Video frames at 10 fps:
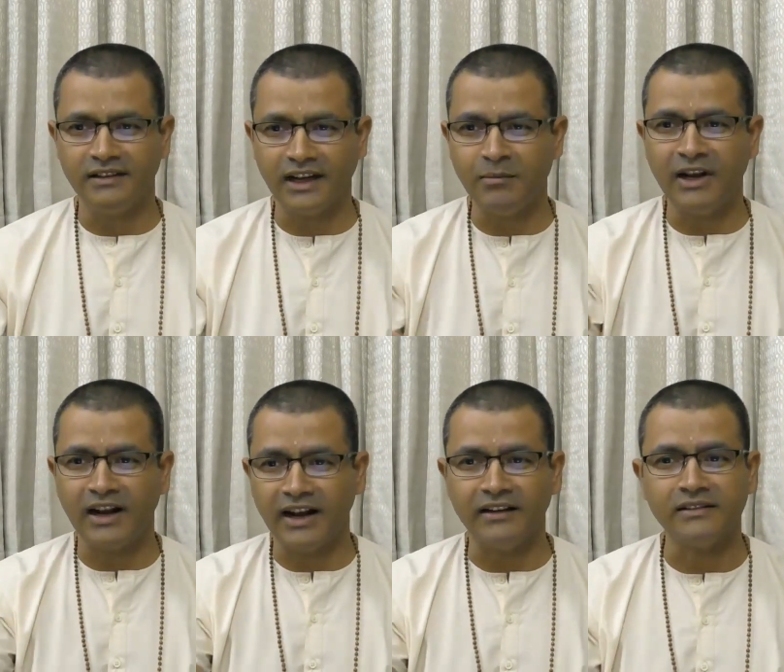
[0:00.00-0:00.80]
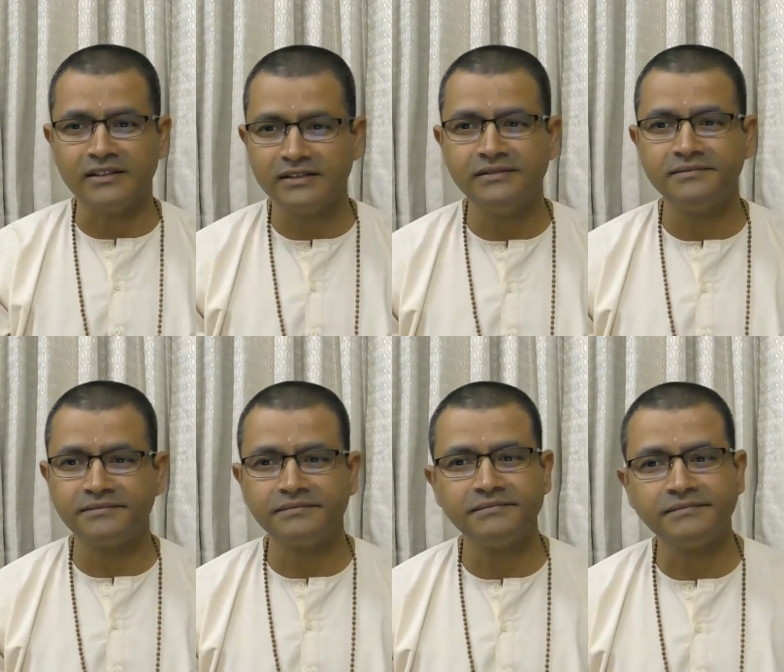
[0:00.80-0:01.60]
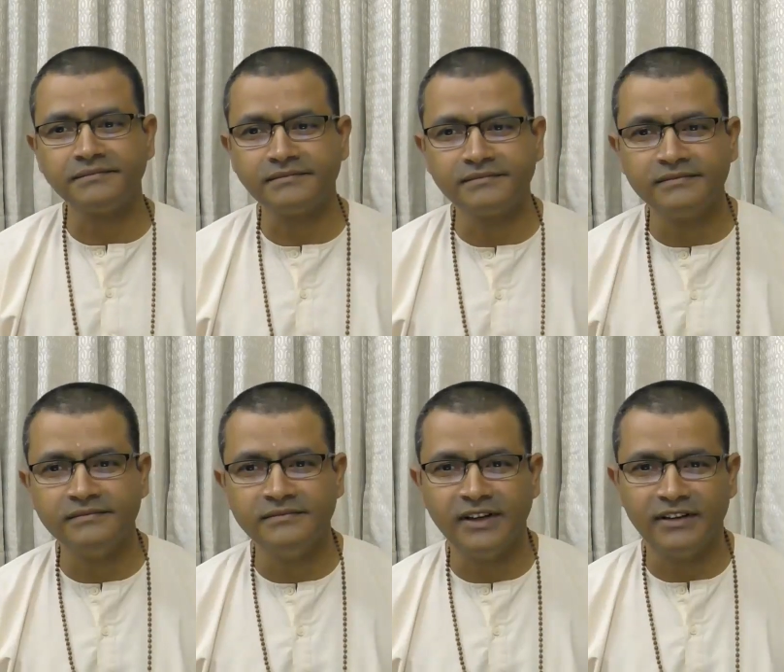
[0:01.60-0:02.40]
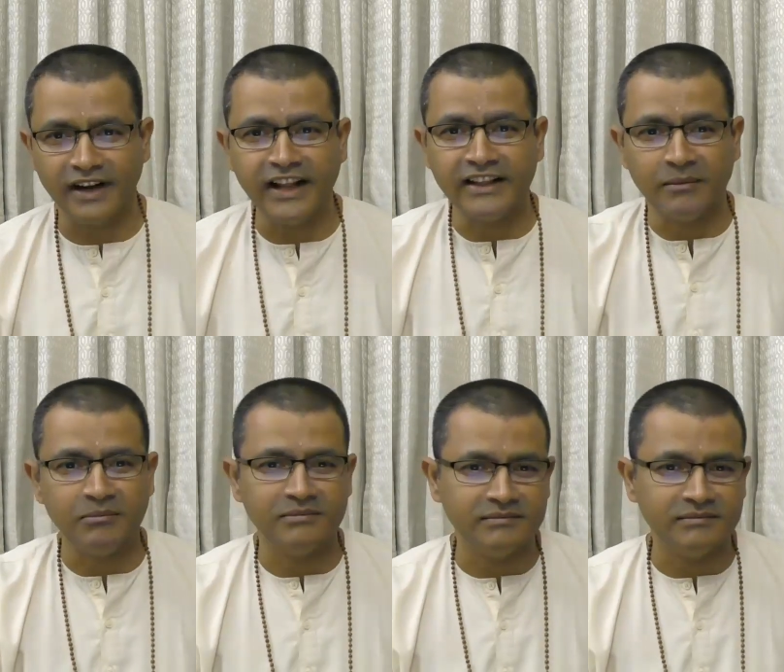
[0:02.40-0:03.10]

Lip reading: taming lions, training them.